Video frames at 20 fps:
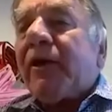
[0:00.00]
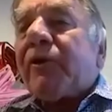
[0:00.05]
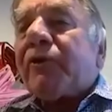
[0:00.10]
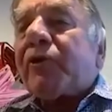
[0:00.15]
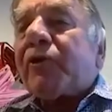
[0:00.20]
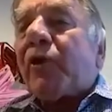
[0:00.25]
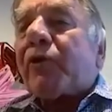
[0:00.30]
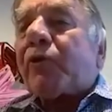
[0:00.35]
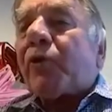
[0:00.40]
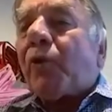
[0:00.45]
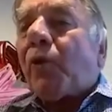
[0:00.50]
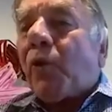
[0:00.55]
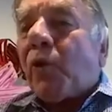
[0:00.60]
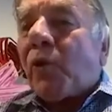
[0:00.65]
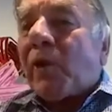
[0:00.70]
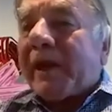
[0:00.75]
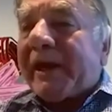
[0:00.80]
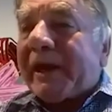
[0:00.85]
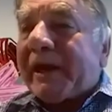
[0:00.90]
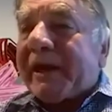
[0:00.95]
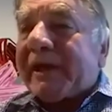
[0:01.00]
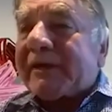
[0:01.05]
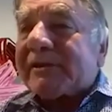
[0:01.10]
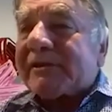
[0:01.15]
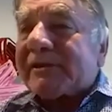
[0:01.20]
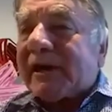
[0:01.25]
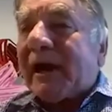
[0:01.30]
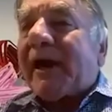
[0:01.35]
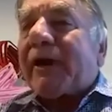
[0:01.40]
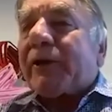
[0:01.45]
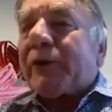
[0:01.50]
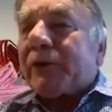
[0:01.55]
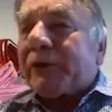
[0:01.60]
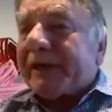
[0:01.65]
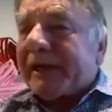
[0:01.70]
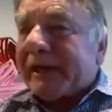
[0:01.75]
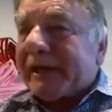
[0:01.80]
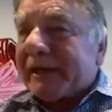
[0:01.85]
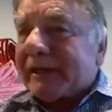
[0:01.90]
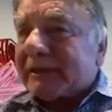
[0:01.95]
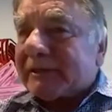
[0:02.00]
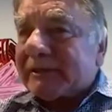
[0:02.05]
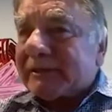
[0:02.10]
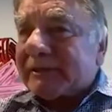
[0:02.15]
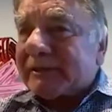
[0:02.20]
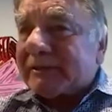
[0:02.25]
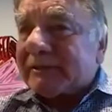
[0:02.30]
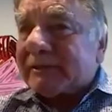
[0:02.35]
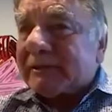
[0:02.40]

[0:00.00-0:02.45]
Not all eggs are good eggs.